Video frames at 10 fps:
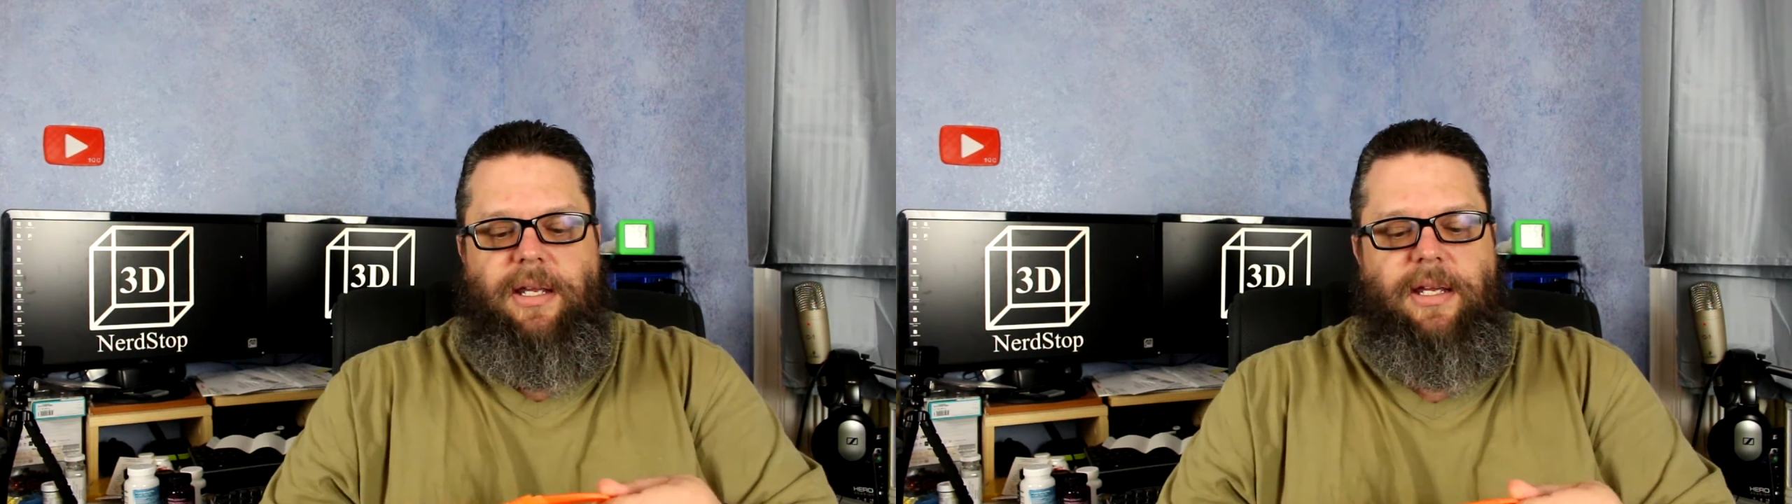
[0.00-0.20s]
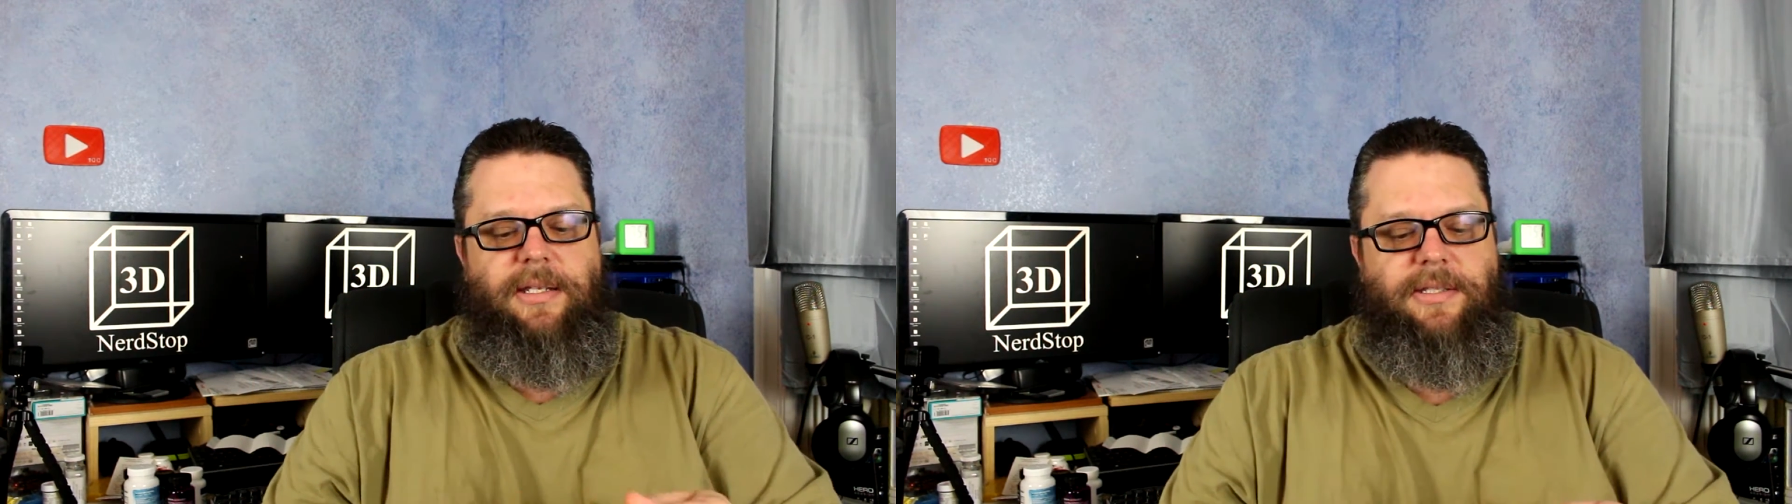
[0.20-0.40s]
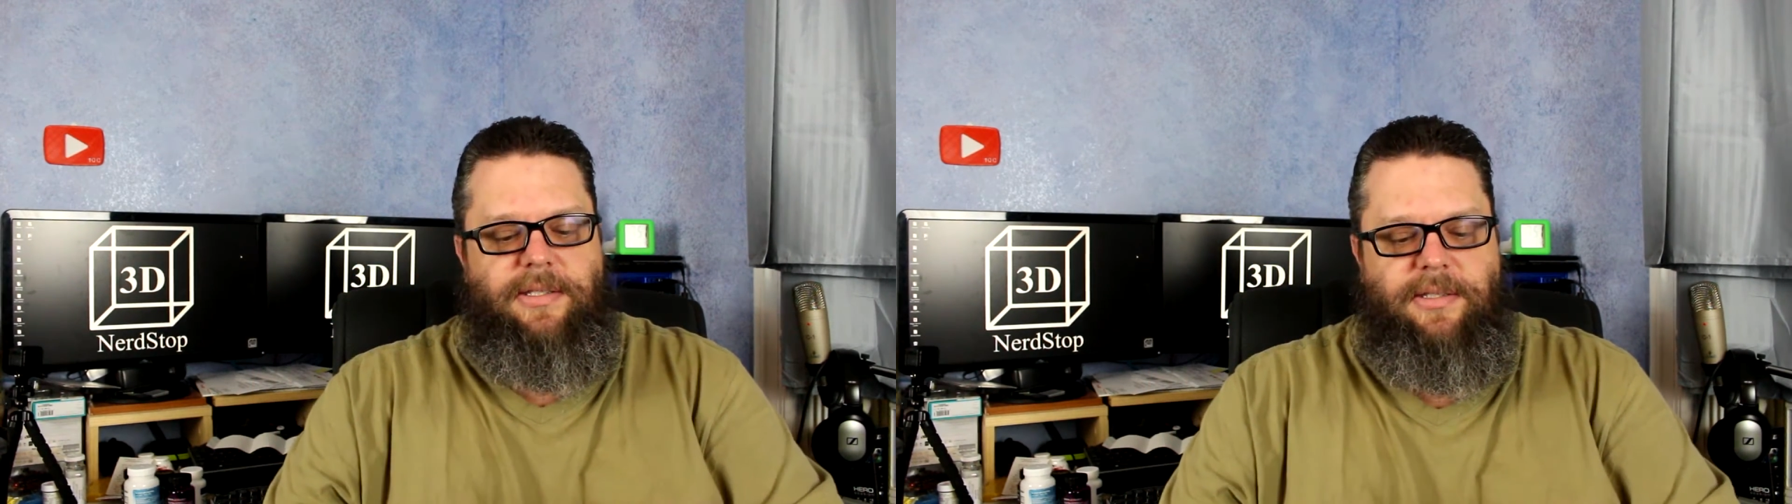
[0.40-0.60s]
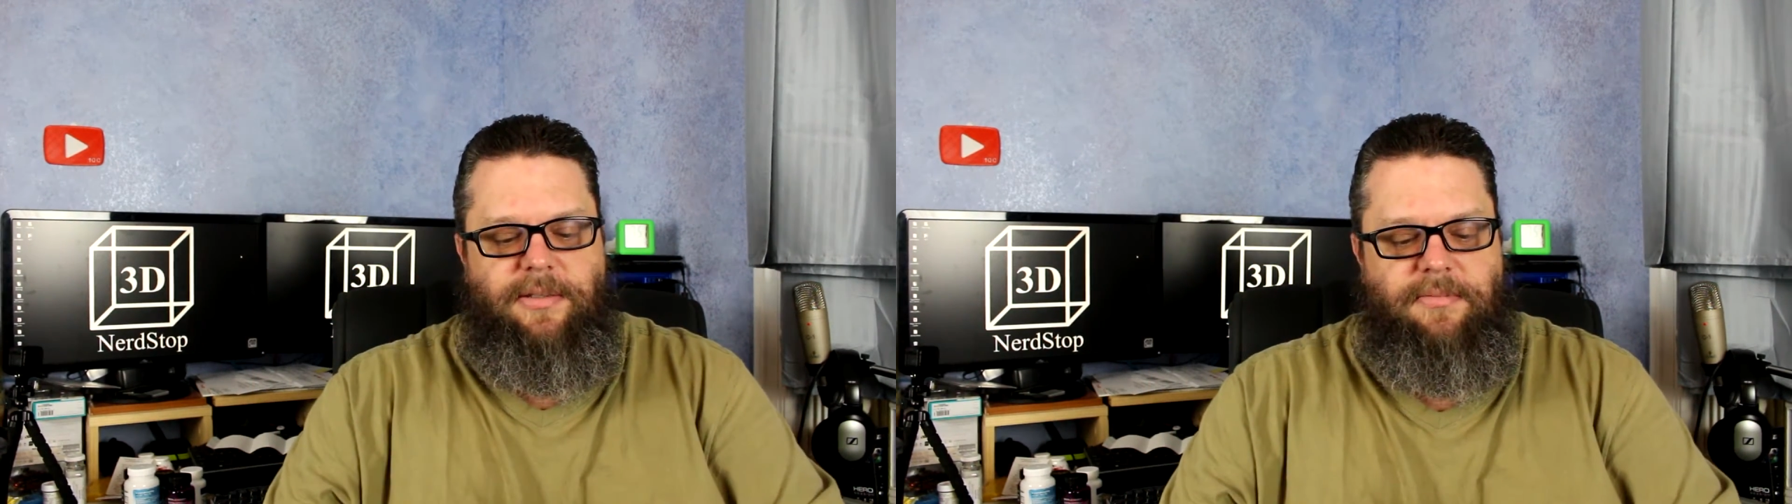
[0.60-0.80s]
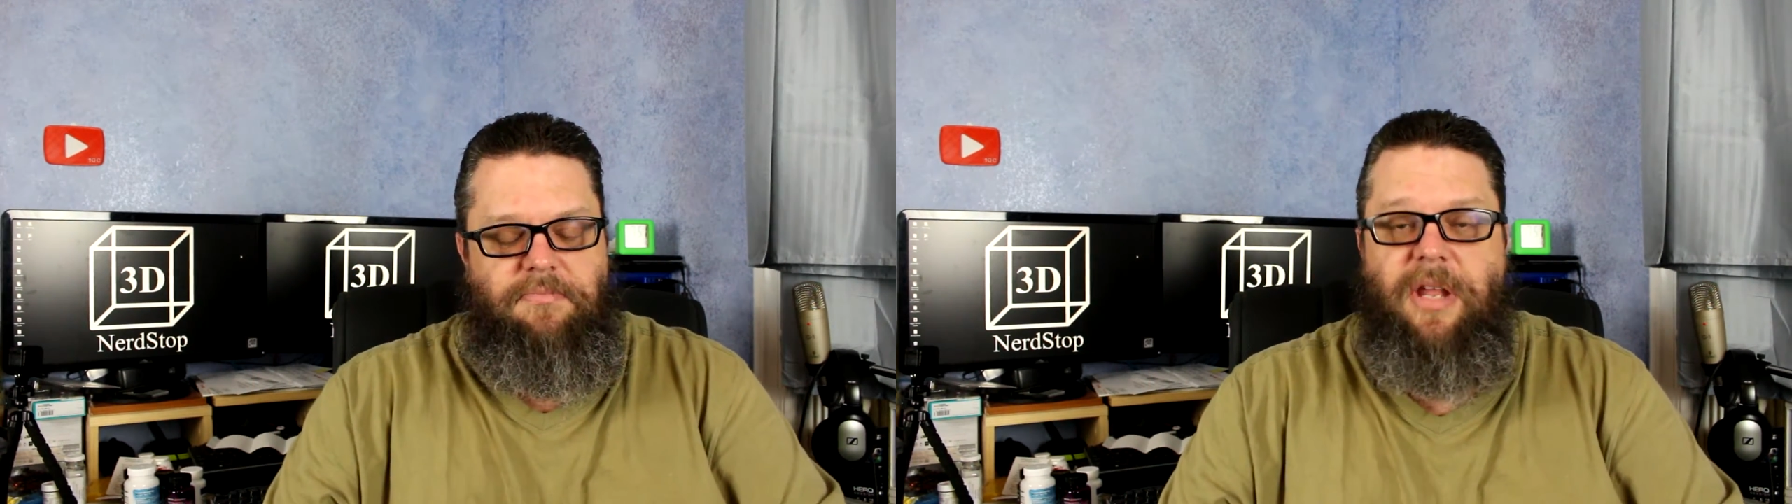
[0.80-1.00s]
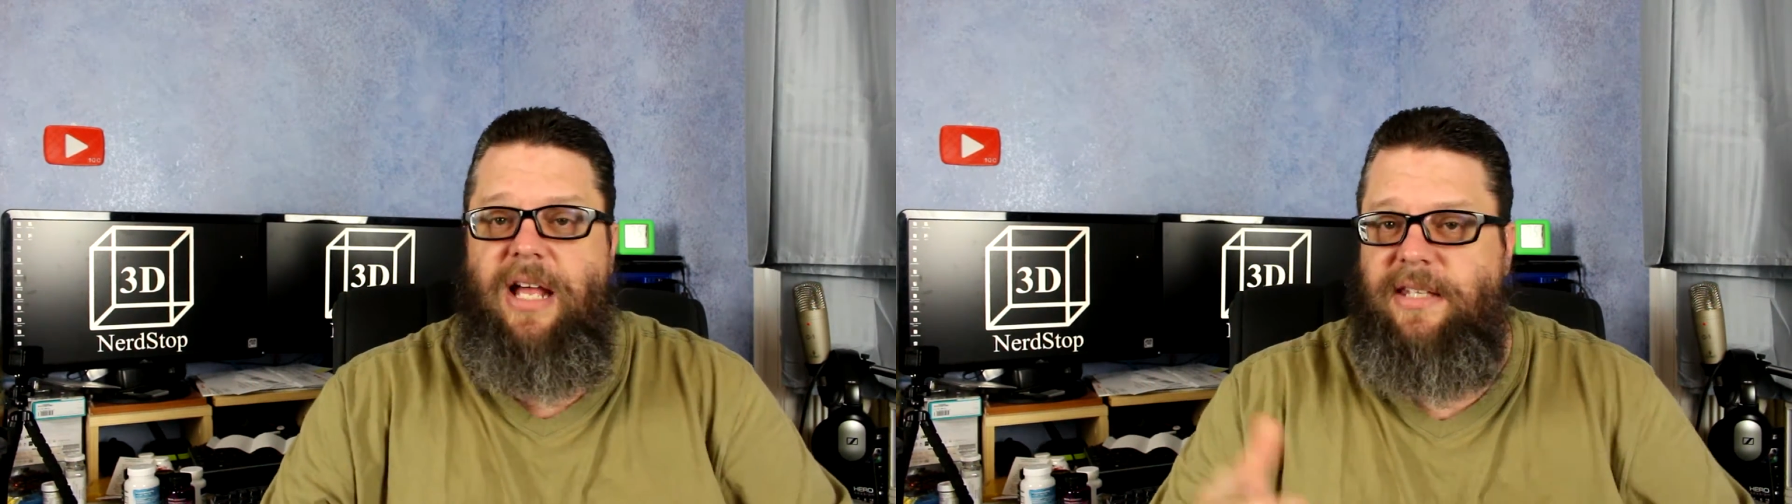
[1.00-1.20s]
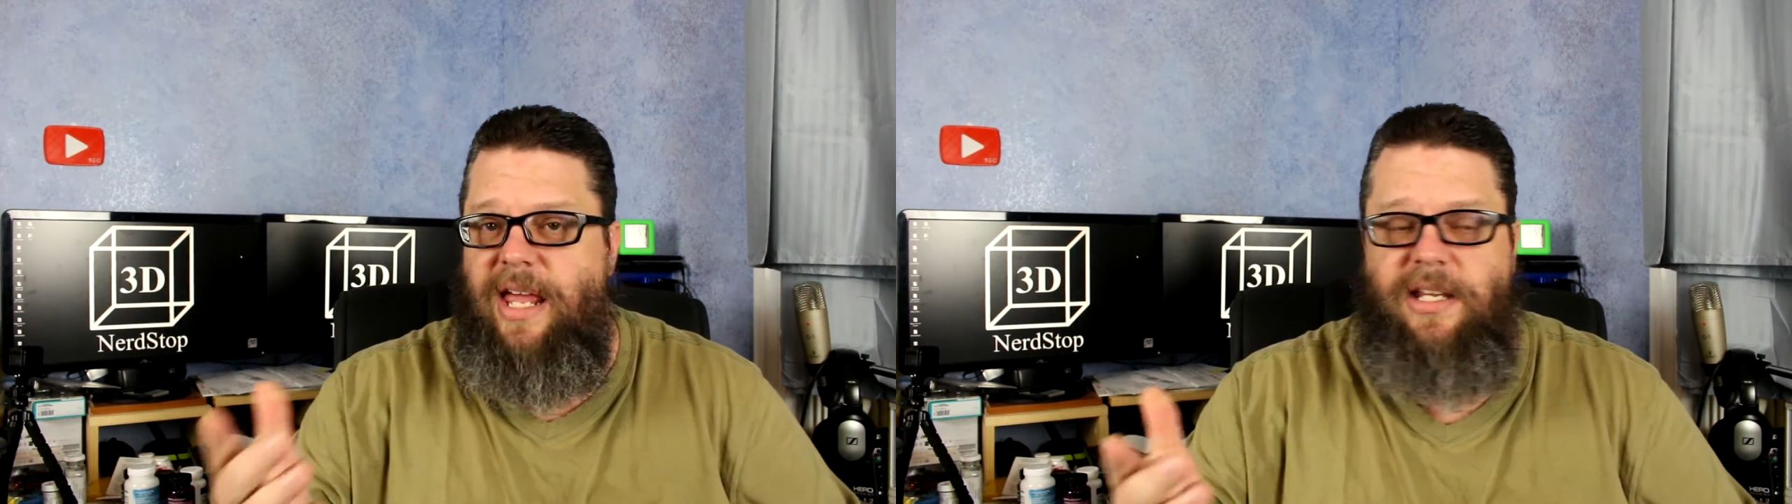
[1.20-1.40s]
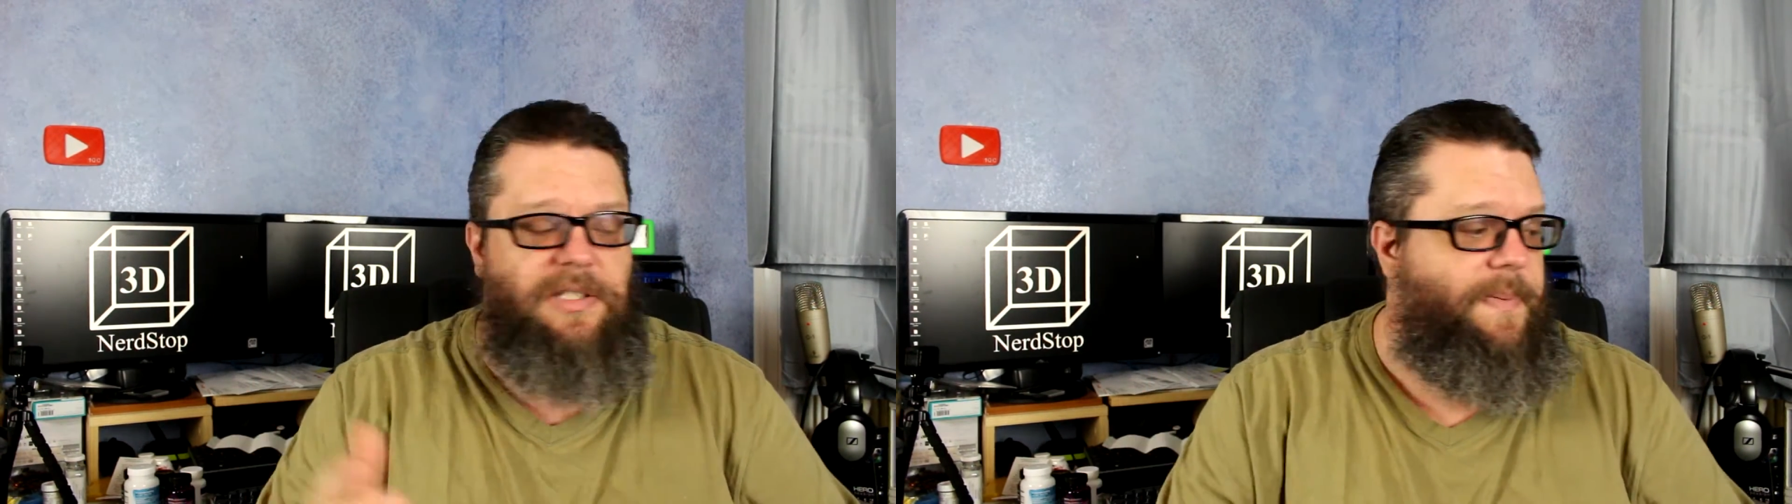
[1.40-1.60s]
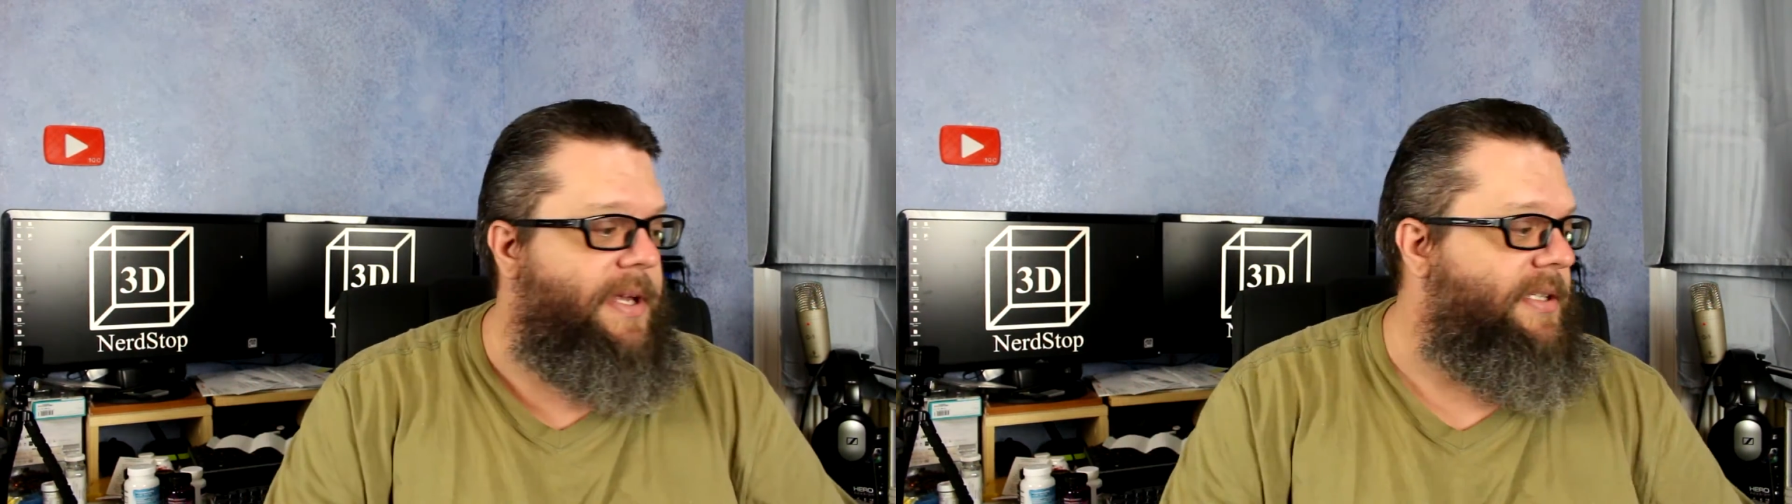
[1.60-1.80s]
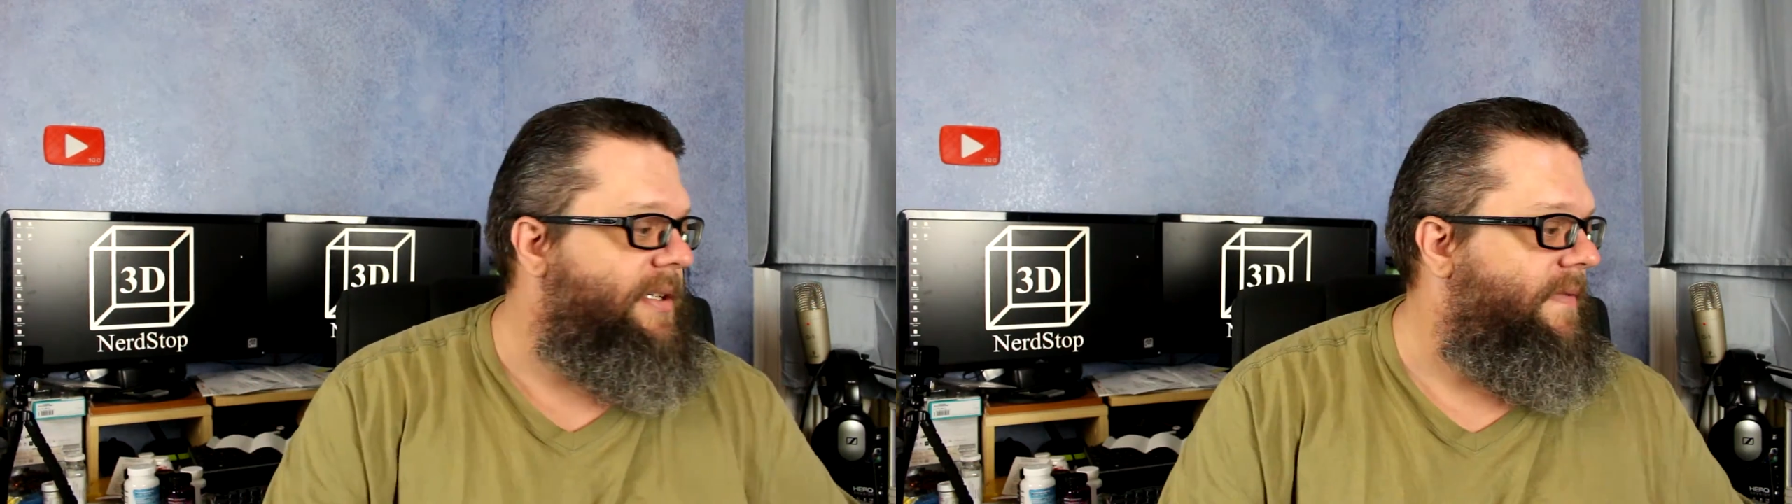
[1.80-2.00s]
It's not that
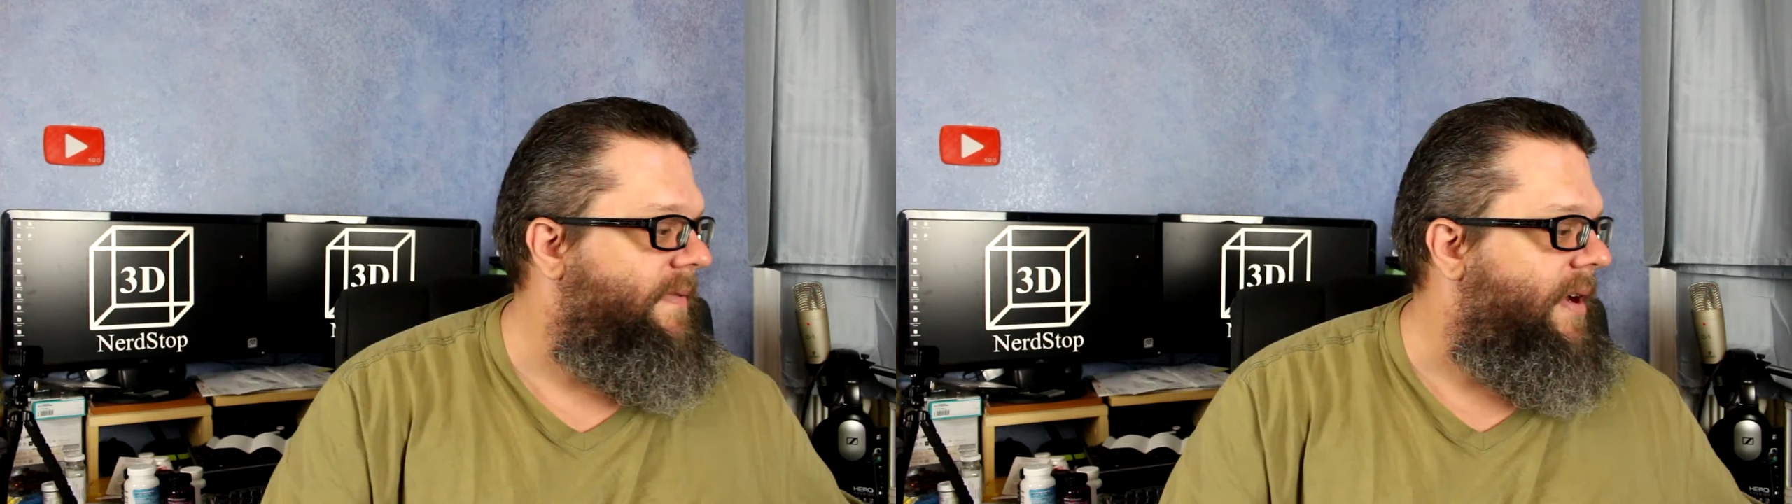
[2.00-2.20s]
expensive.